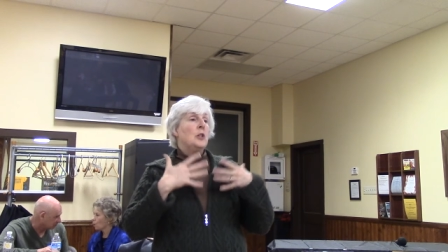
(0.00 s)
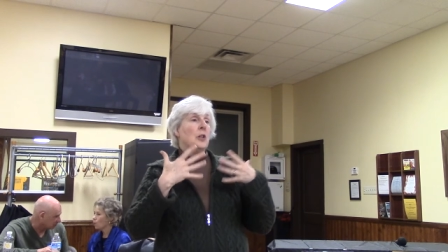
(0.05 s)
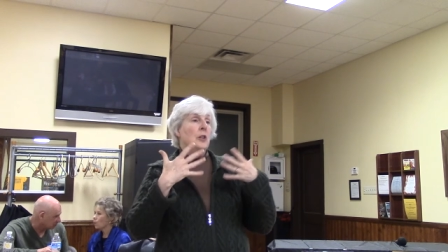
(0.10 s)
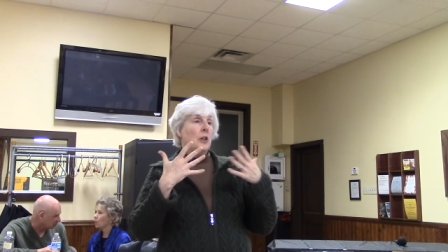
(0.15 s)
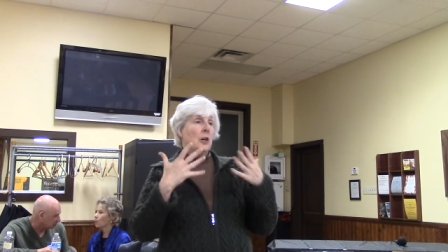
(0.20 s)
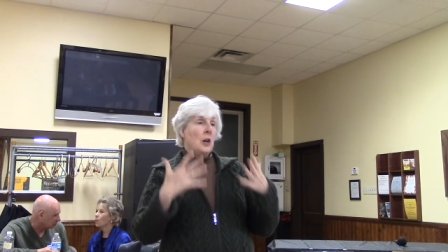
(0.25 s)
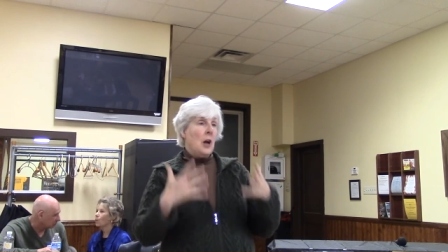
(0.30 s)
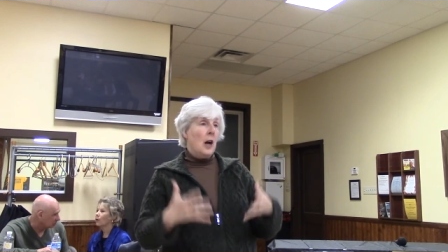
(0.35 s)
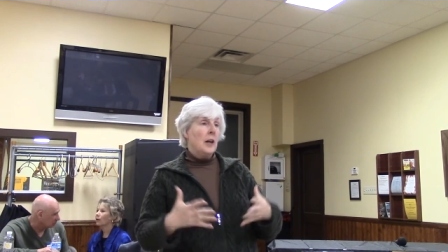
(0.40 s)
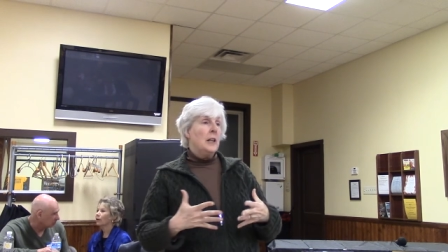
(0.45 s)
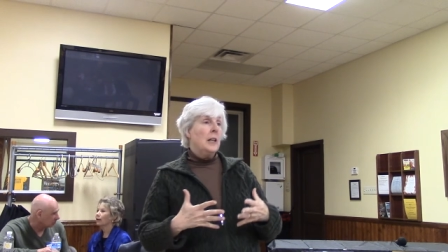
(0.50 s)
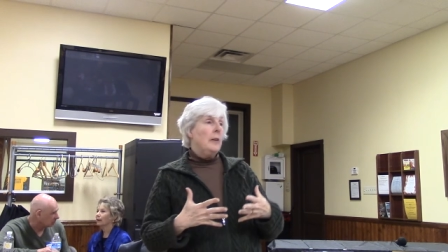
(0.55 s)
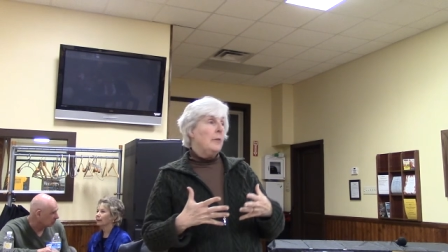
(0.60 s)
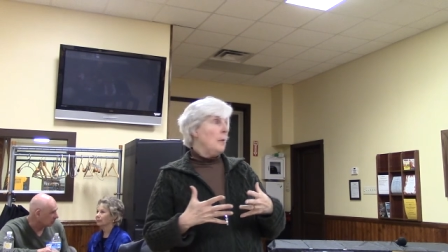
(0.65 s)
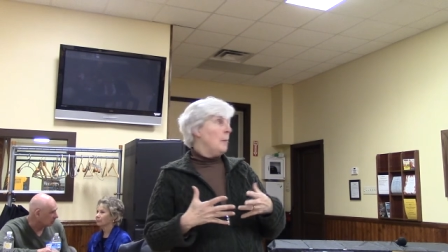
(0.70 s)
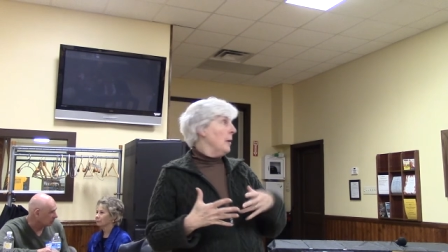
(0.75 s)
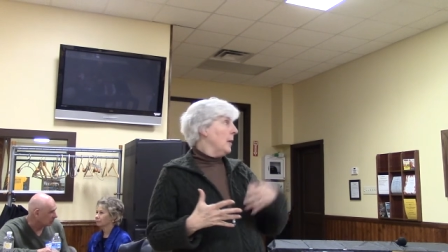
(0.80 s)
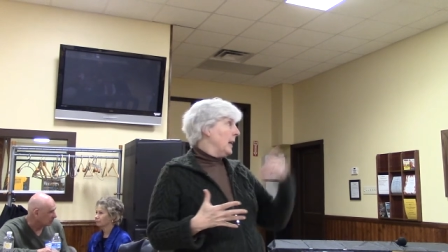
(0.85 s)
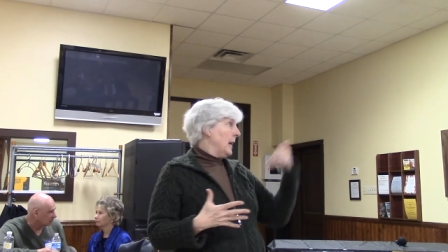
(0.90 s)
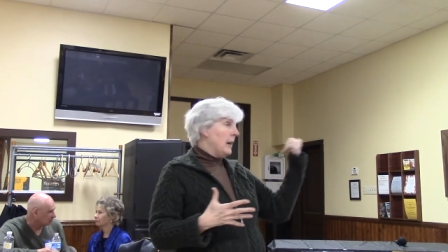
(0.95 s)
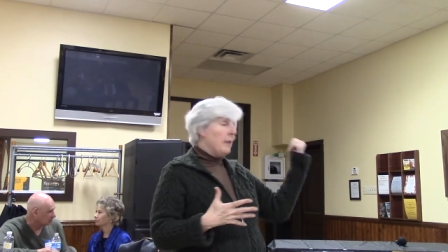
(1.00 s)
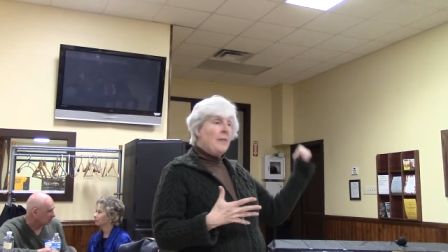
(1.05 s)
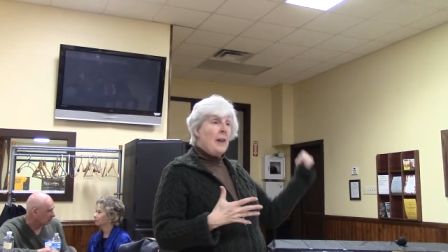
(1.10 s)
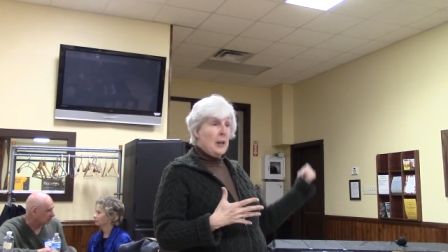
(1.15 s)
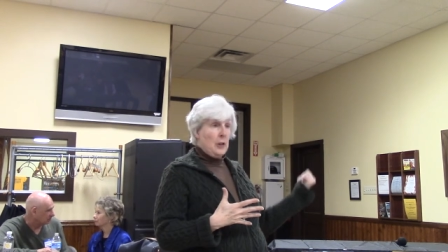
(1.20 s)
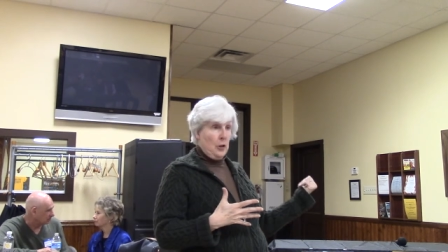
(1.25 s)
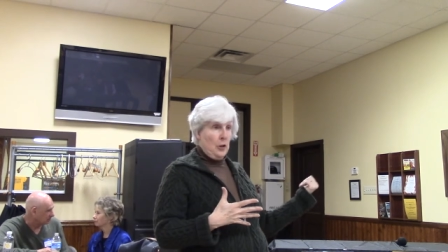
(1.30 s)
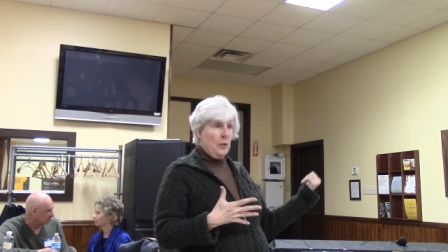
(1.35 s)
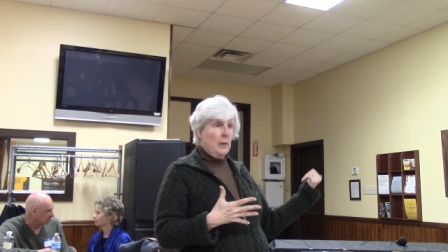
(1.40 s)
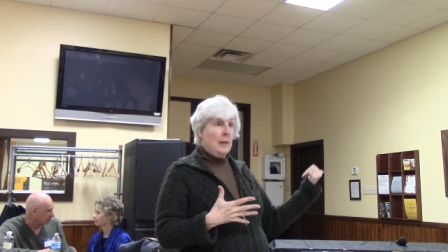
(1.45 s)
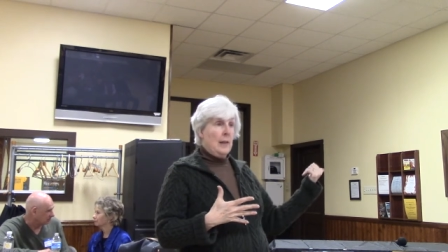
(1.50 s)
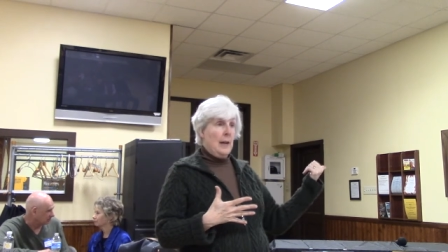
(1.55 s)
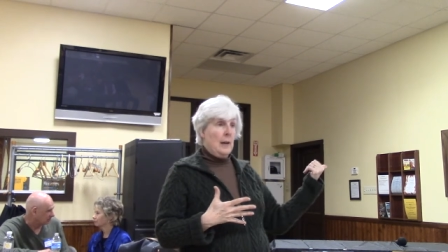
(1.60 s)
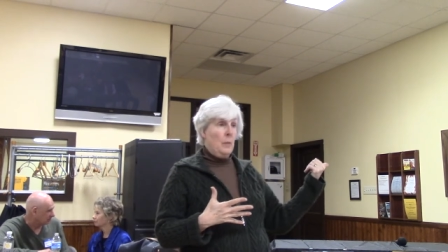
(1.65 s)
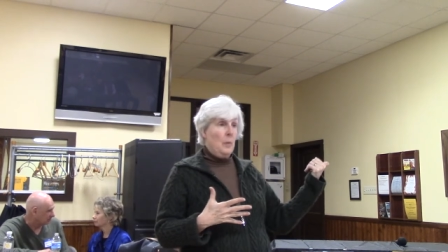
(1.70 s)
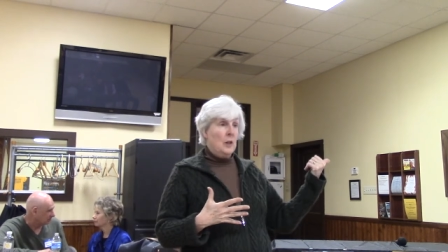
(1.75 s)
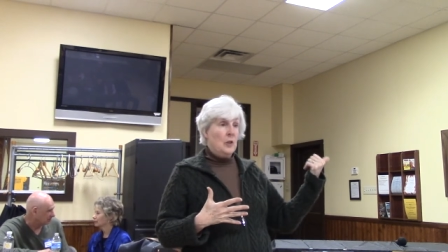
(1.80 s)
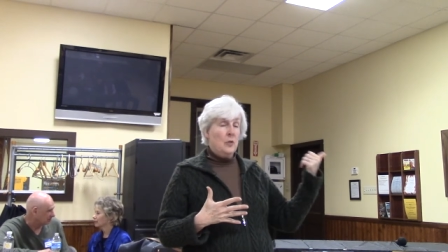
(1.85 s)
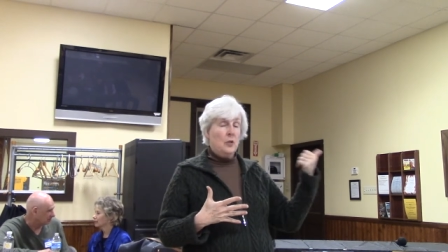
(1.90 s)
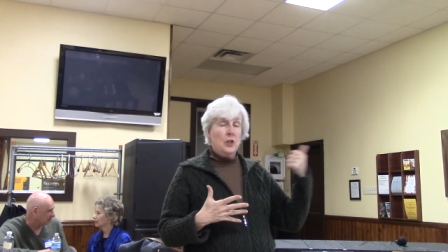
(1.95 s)
and their cognitive ability, and in fact, you're doing that
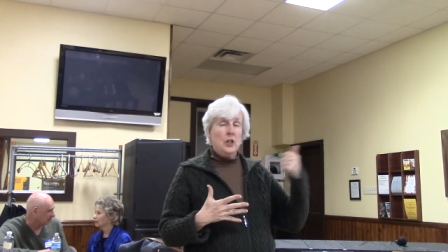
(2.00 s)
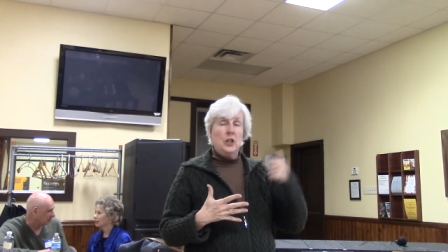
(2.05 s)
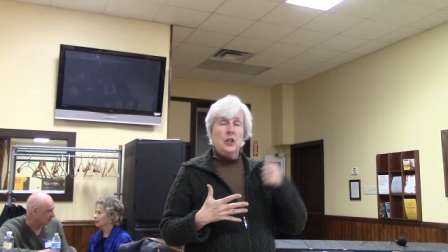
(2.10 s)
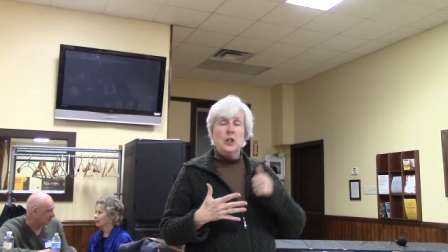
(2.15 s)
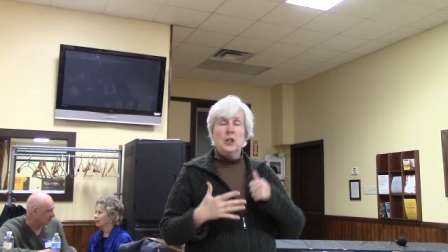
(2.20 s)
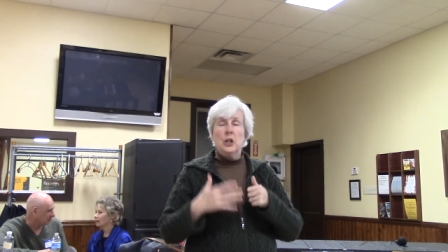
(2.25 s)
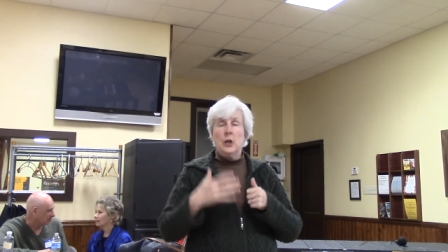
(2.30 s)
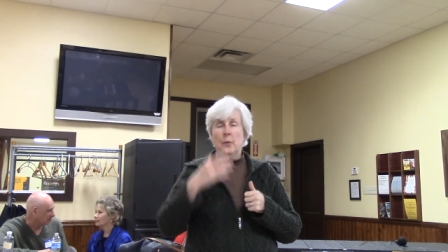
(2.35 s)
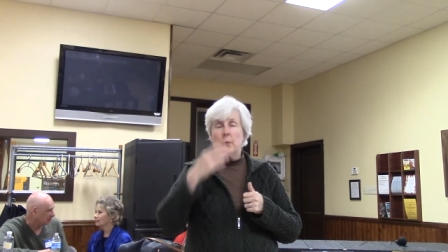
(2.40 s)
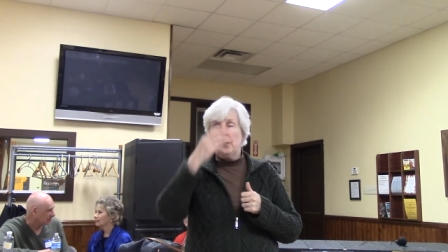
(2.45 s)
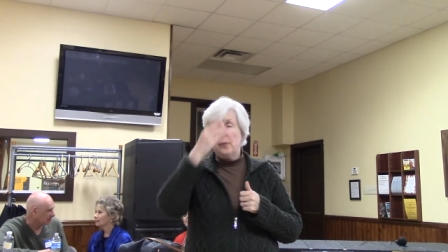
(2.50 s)
in West Virginia too.